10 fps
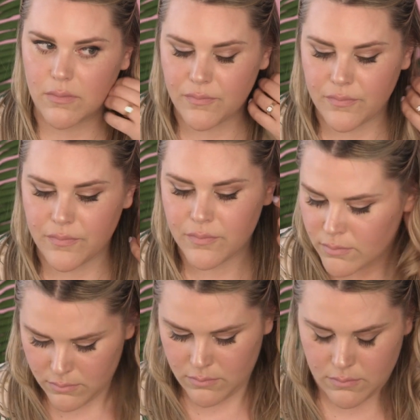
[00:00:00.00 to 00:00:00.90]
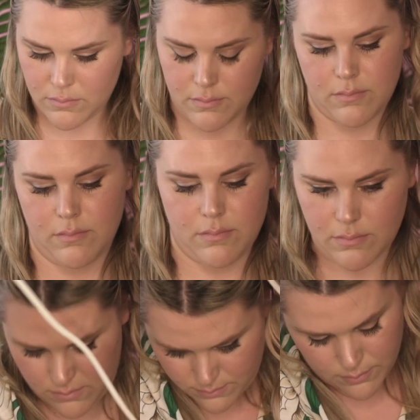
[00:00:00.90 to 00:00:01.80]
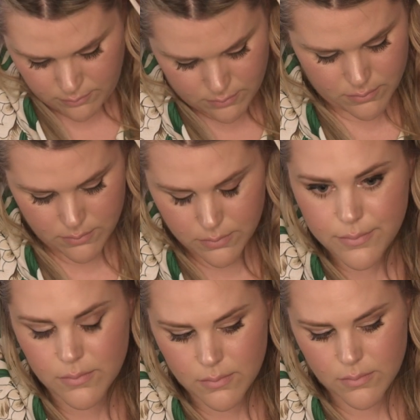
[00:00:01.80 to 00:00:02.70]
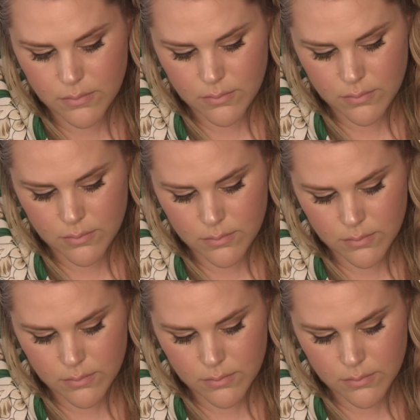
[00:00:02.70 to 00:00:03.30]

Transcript: Forever, never to part.